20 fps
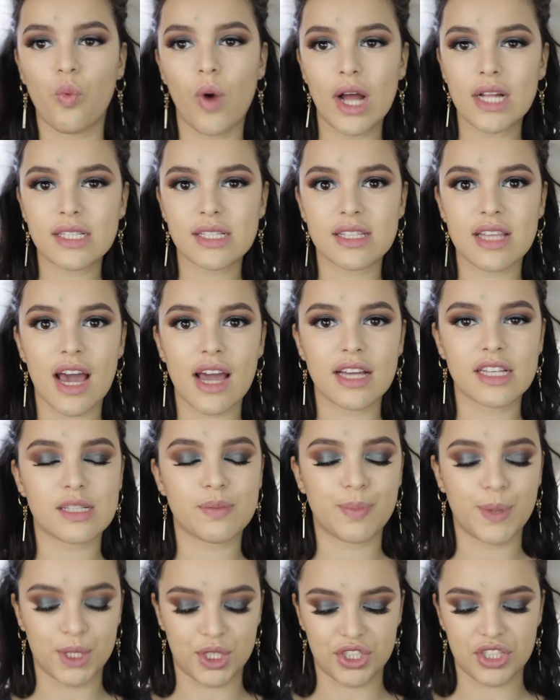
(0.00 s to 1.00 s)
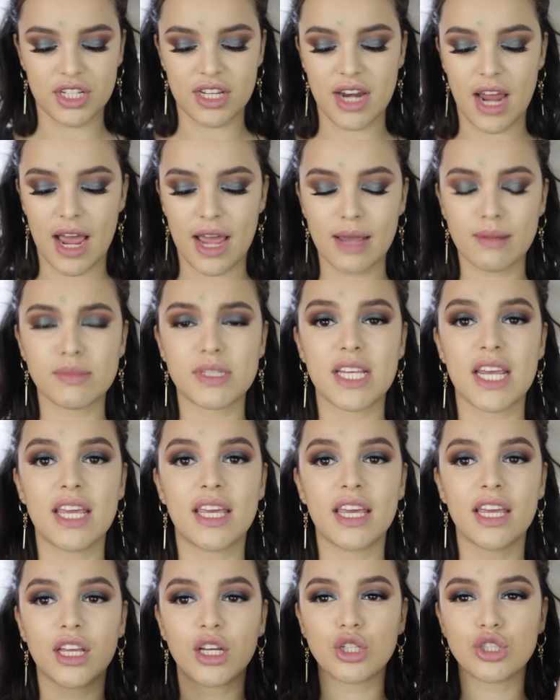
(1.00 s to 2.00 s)
Once that is pushed in, I'm
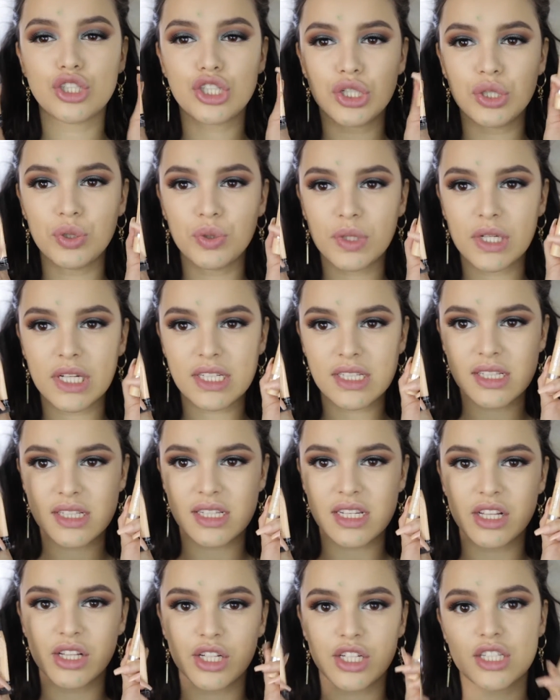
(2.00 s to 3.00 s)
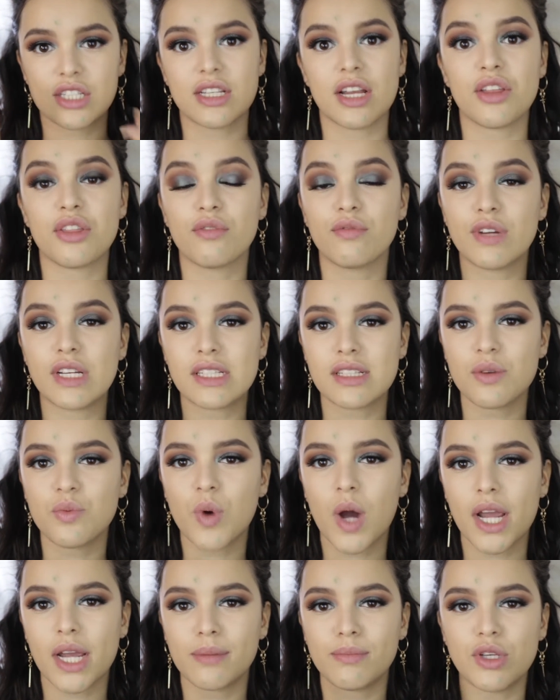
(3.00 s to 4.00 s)
taking two concealers. Now the reason
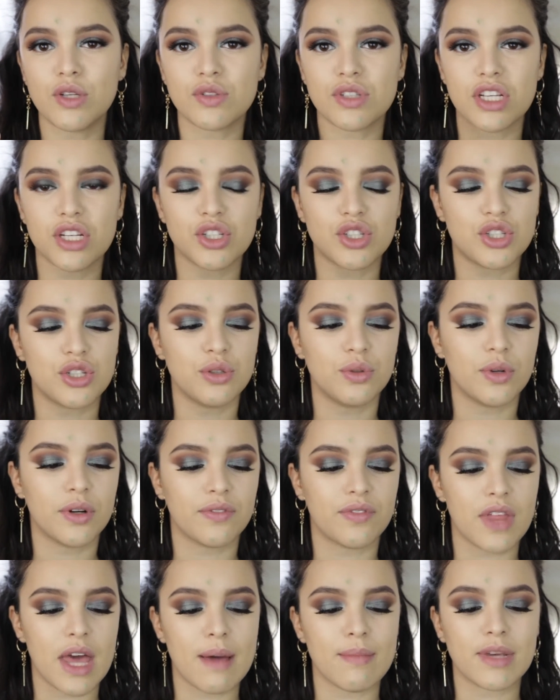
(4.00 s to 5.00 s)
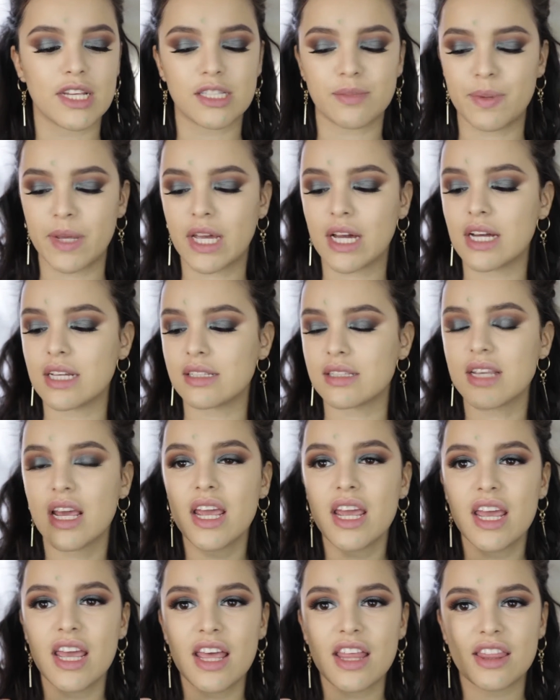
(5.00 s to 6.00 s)
why I'm using two of them is because
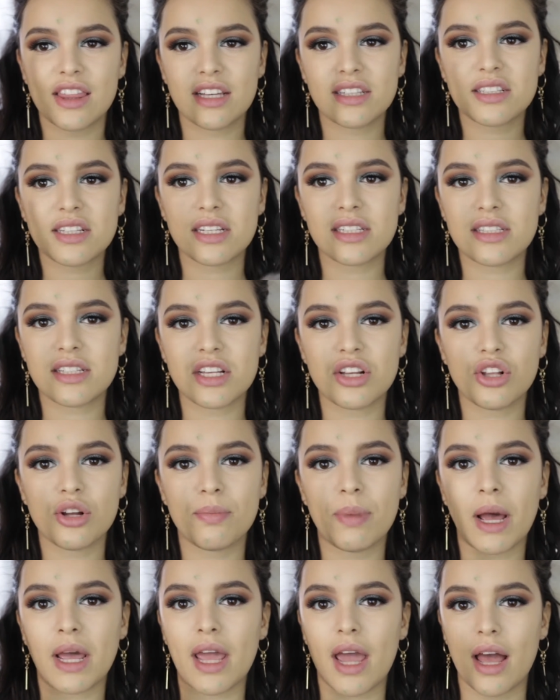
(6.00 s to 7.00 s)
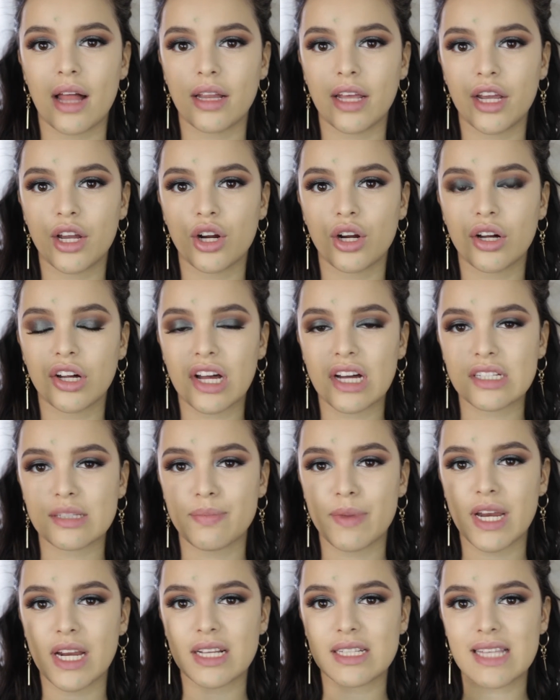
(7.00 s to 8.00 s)
this concealer by LA Girl
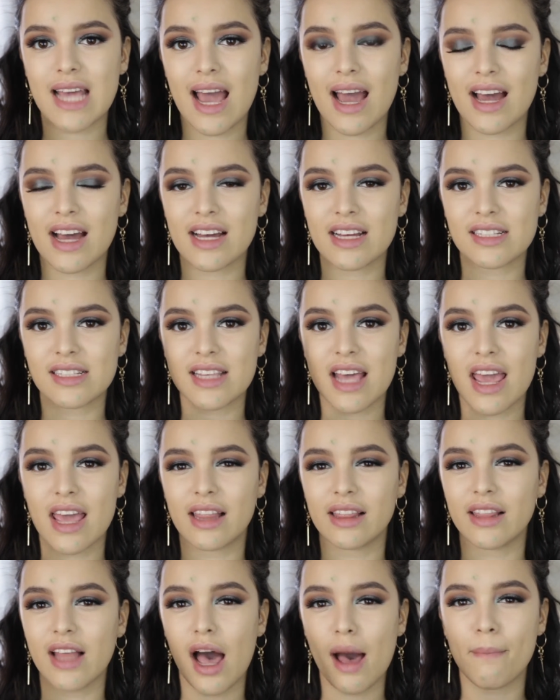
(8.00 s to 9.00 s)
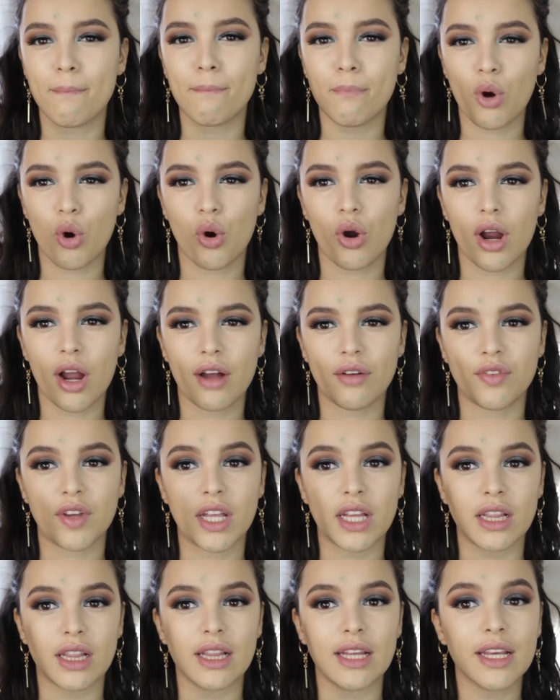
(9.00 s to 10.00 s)
Cosmetics has a lot more of
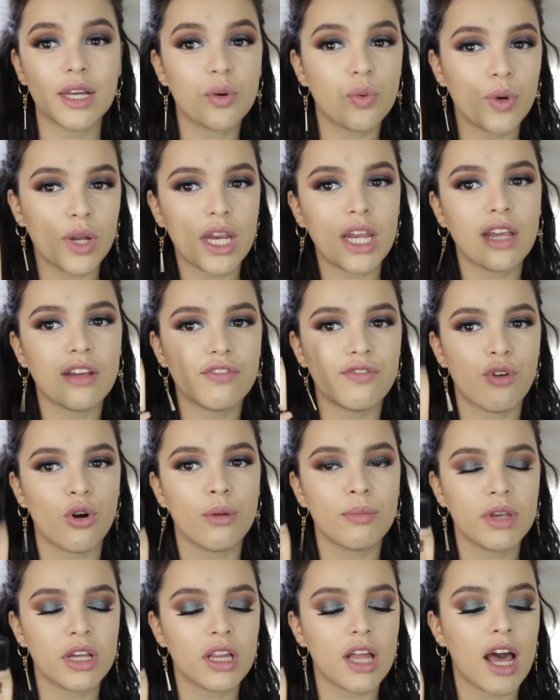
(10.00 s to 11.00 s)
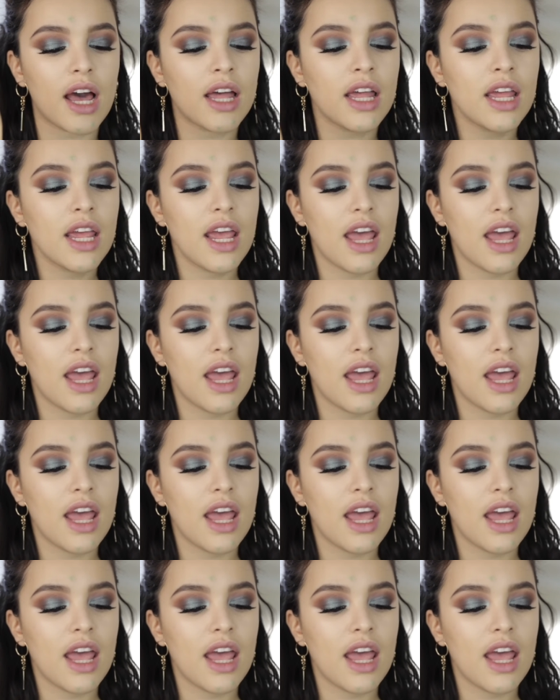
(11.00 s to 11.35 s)
a liquidy formula,